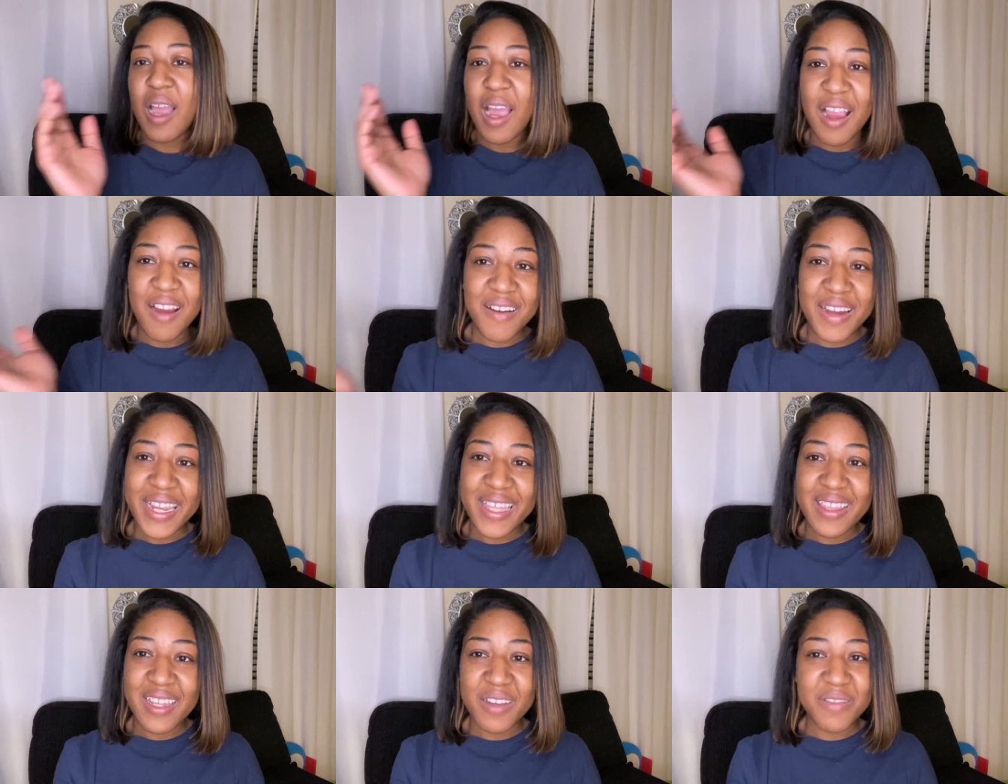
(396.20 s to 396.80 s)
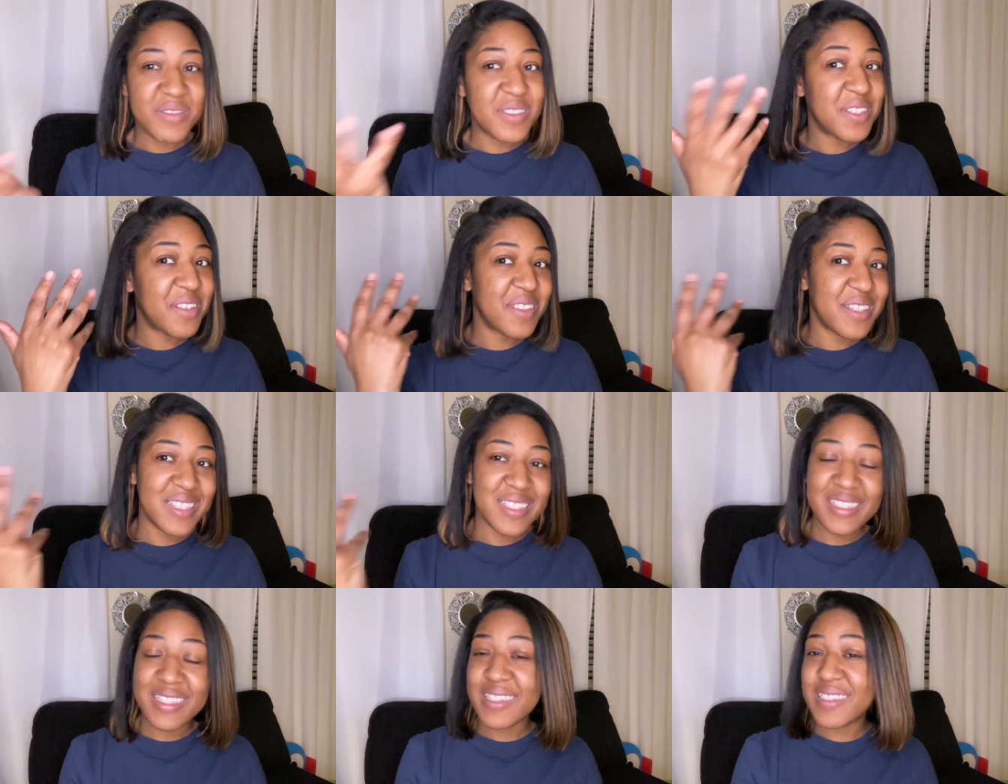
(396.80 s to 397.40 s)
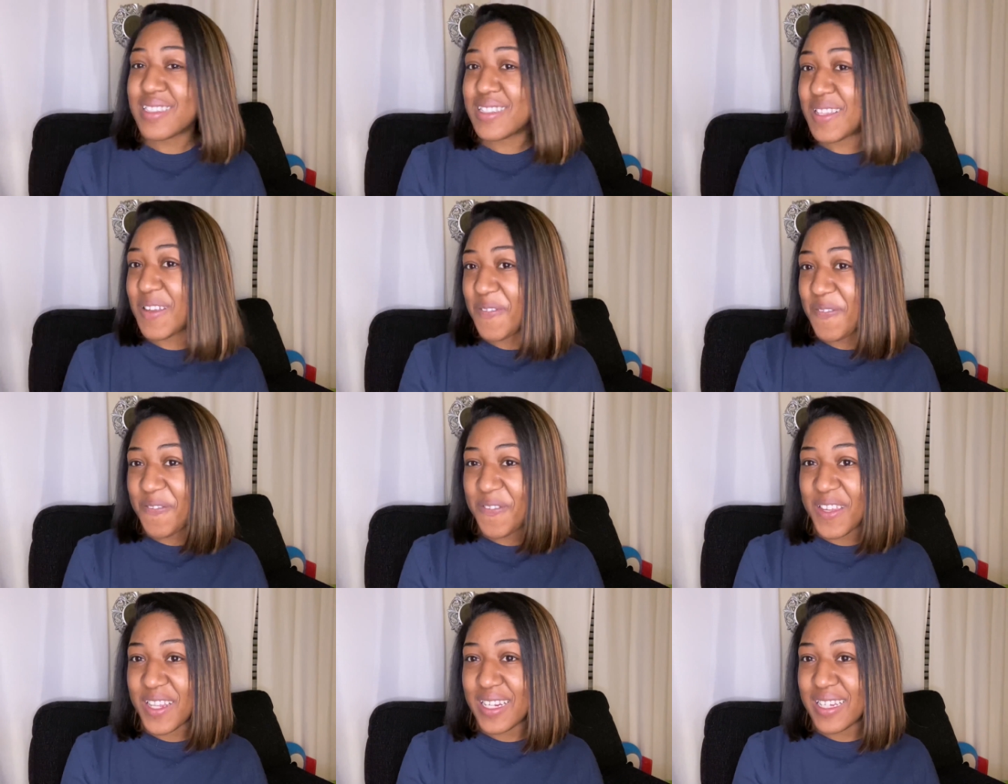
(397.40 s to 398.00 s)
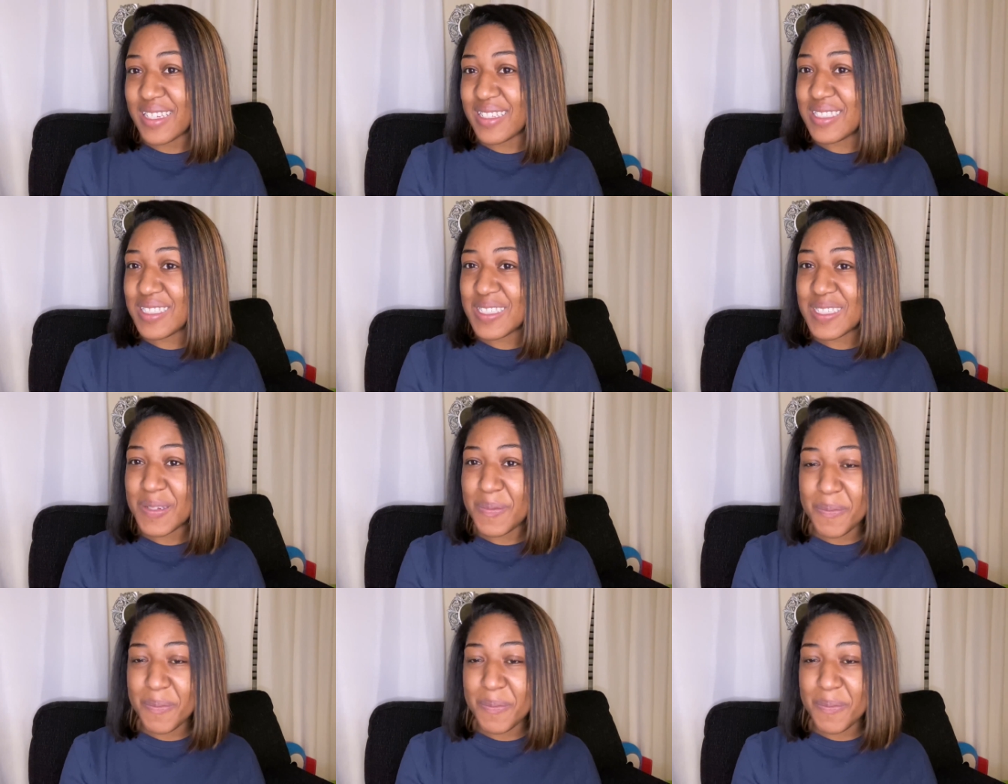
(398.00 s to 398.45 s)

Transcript: All right, love, so this is the finished